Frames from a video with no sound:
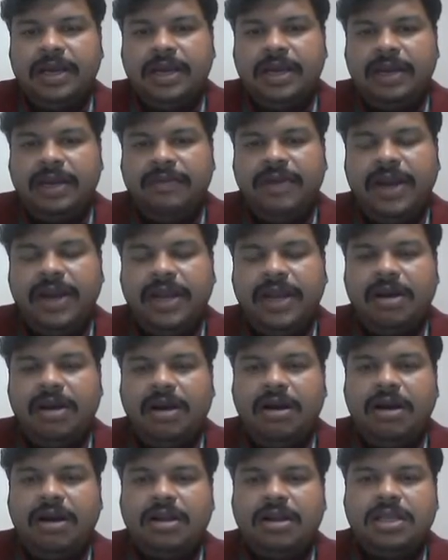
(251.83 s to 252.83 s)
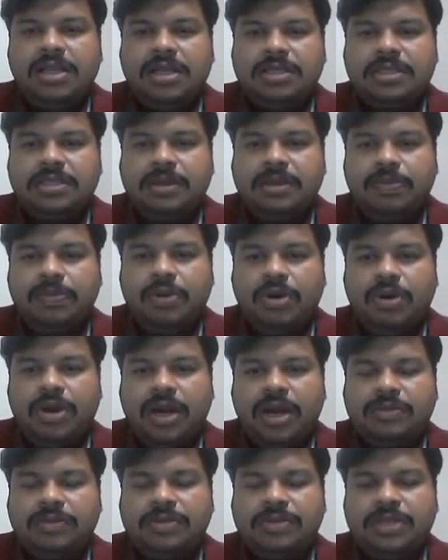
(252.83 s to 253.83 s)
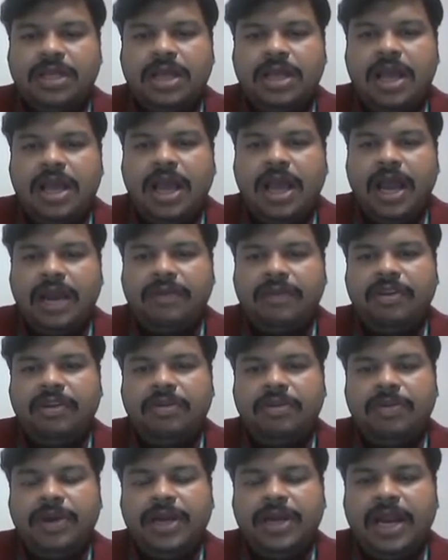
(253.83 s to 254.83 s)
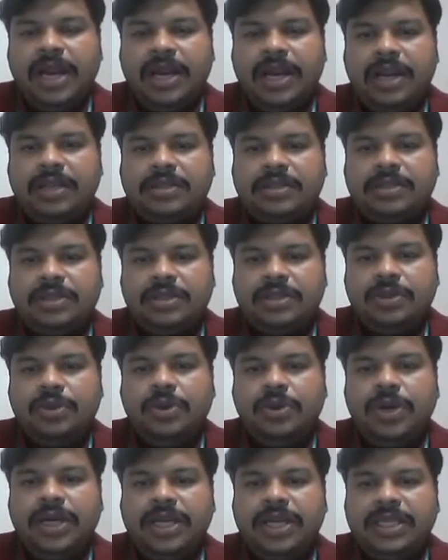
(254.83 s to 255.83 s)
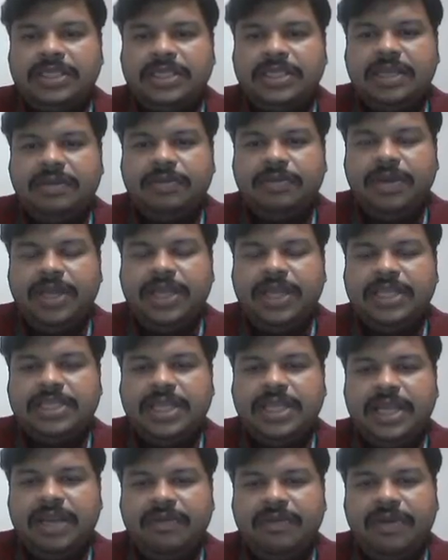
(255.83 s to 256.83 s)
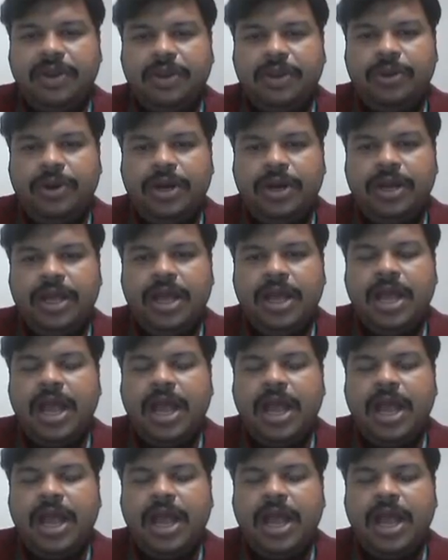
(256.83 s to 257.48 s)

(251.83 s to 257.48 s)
dividing all the subprograms and we will be done as unit testing by each and every unit.